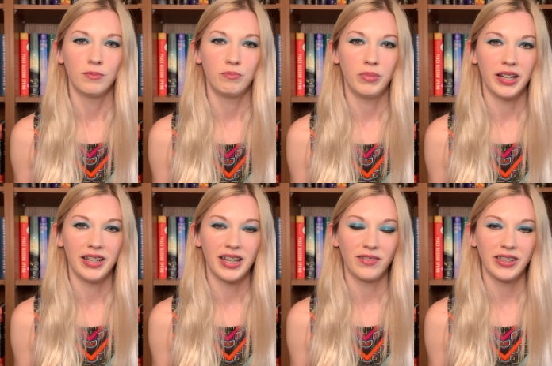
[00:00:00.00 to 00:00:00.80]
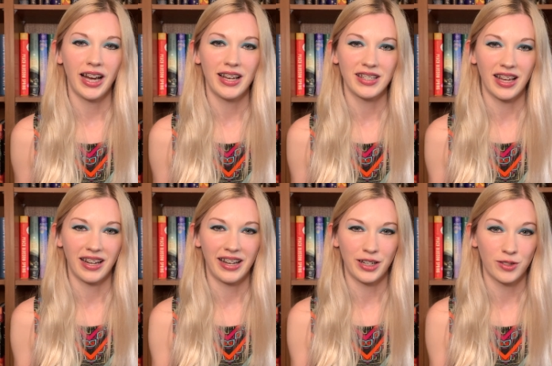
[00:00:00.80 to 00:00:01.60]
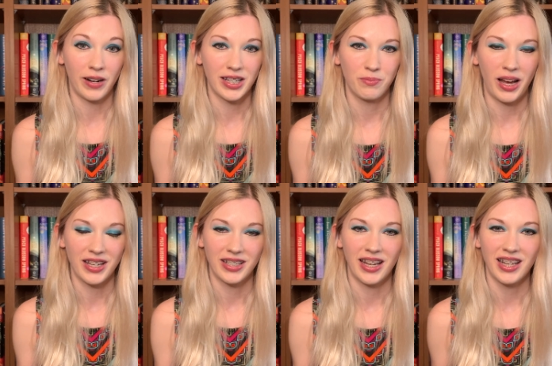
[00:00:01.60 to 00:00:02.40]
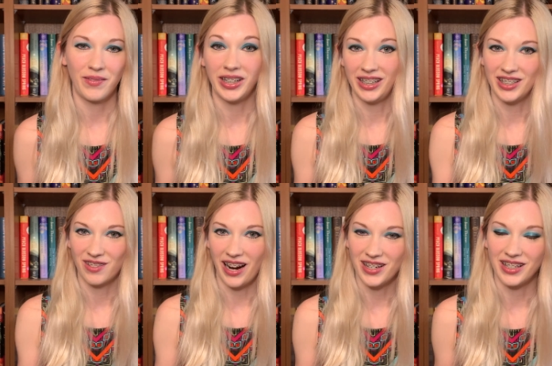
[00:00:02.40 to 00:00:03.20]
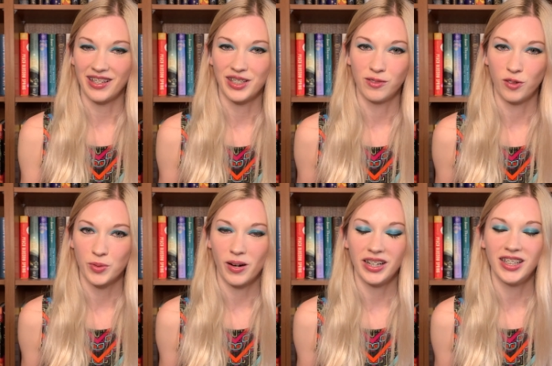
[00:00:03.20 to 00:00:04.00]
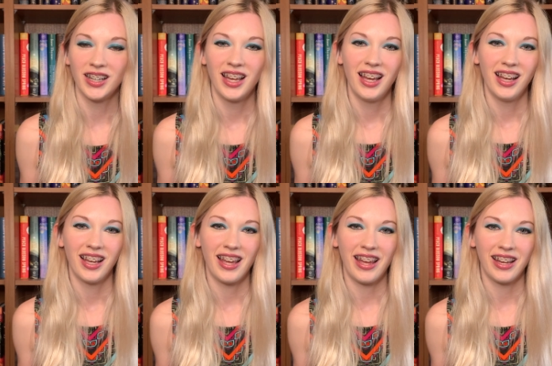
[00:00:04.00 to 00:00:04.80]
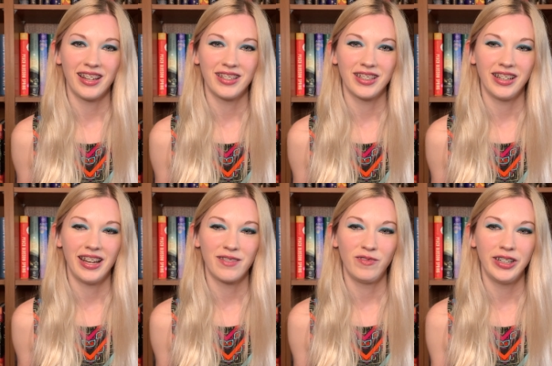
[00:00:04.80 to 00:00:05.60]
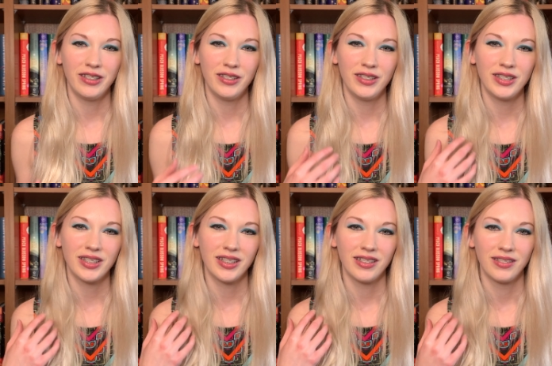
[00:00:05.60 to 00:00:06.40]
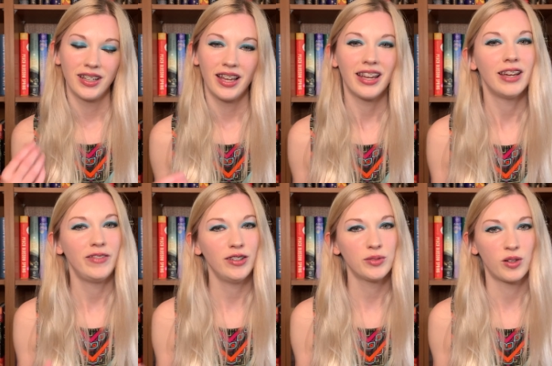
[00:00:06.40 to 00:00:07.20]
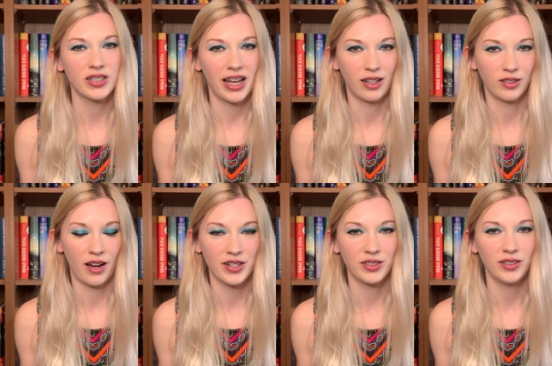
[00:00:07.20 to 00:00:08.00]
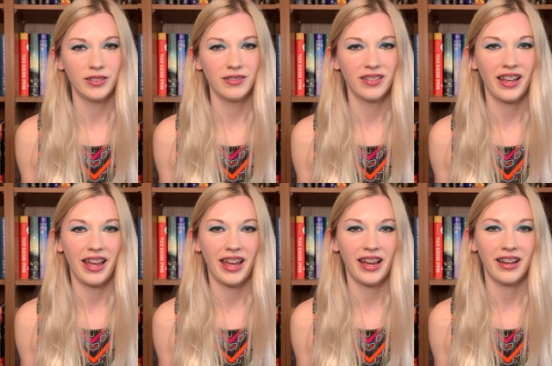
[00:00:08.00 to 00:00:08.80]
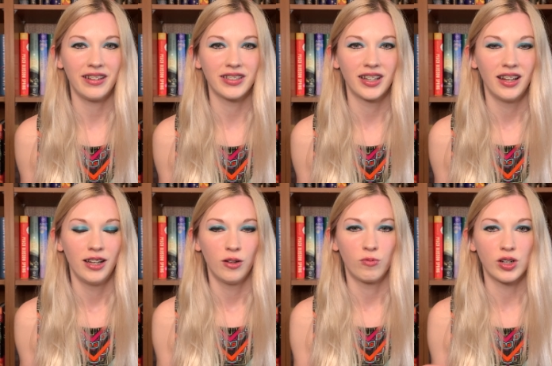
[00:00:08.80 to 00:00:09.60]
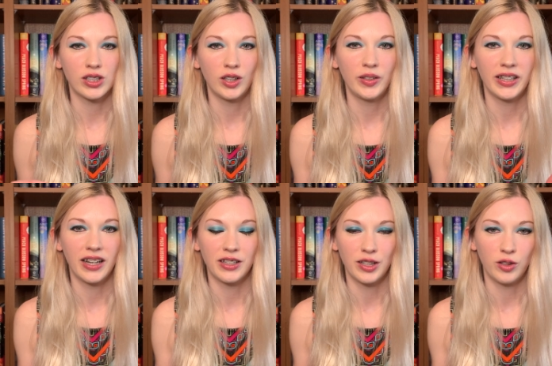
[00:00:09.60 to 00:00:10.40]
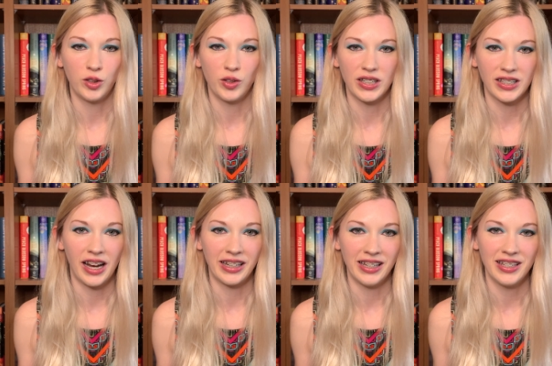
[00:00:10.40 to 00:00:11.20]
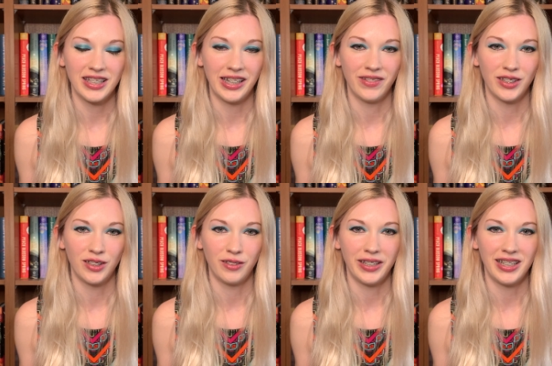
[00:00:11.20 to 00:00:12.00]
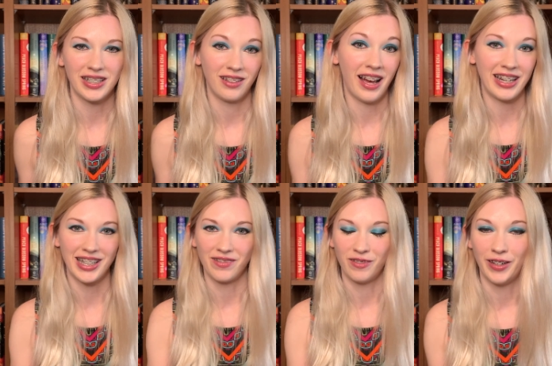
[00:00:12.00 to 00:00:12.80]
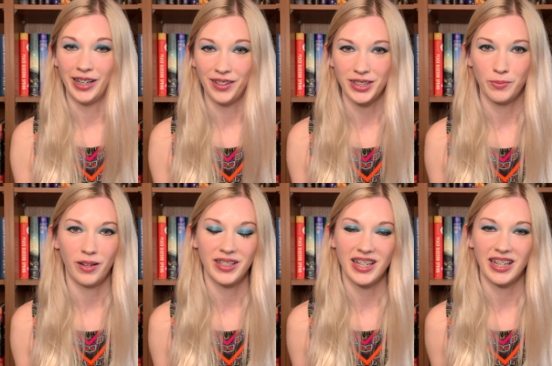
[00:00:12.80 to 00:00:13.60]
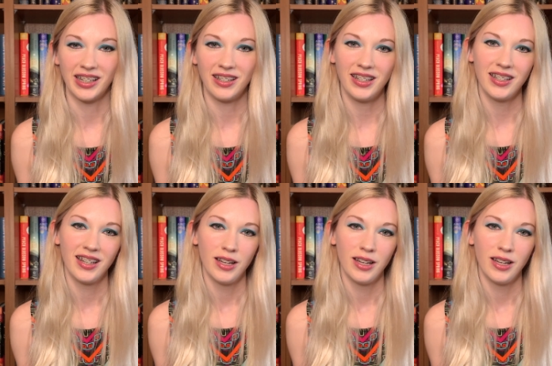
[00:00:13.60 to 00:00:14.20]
but it definitely has that kind of trespass sense. I mean, he is crashing this divorce party, and it feels more psychological, and we're slowly getting to know who this guy is, even though he's lying to everyone else about his identity.